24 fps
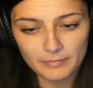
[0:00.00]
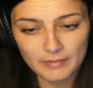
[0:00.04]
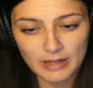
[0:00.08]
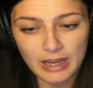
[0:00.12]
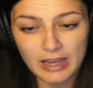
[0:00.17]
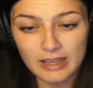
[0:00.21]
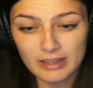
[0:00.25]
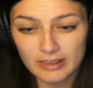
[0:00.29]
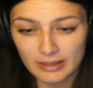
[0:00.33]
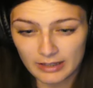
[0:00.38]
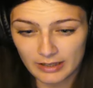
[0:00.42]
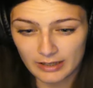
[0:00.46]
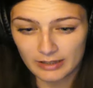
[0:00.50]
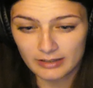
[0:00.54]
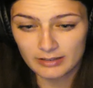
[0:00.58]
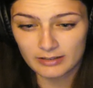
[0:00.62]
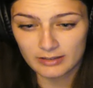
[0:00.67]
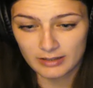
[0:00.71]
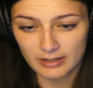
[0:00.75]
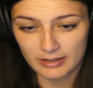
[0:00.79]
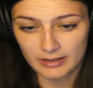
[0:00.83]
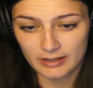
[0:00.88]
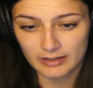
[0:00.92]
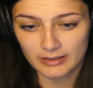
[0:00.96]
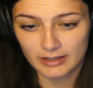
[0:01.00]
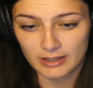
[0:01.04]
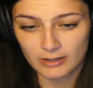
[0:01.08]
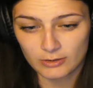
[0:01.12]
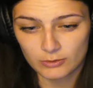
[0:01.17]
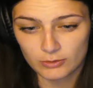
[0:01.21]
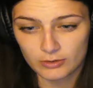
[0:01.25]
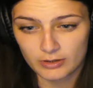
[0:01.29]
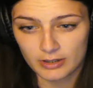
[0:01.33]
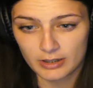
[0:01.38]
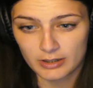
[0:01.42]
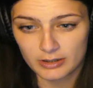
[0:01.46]
I think. I think that's
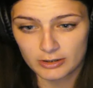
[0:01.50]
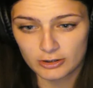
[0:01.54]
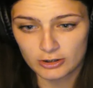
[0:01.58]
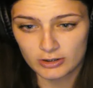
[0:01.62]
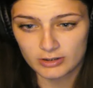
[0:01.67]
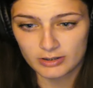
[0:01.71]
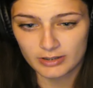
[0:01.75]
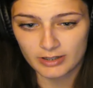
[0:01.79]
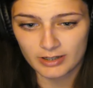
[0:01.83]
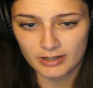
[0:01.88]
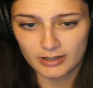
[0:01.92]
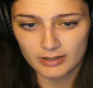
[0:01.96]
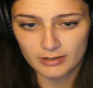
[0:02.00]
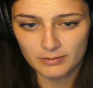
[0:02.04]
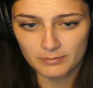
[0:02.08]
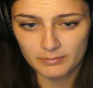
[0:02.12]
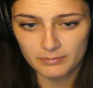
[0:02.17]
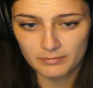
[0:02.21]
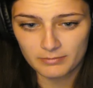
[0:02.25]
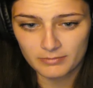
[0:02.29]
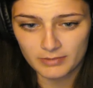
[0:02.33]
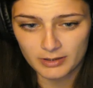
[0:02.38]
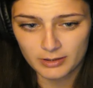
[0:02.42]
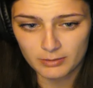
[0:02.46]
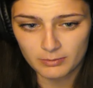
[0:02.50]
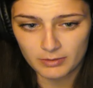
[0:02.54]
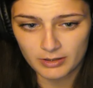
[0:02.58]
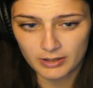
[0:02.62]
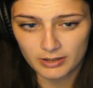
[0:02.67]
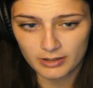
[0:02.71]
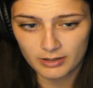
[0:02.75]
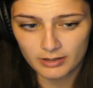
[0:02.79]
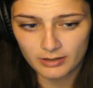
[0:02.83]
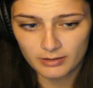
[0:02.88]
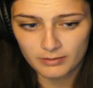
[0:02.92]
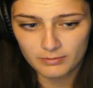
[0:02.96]
what they just said in a
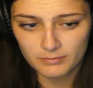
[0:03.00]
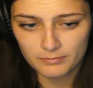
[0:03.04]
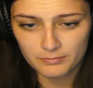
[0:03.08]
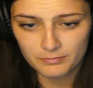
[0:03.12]
way.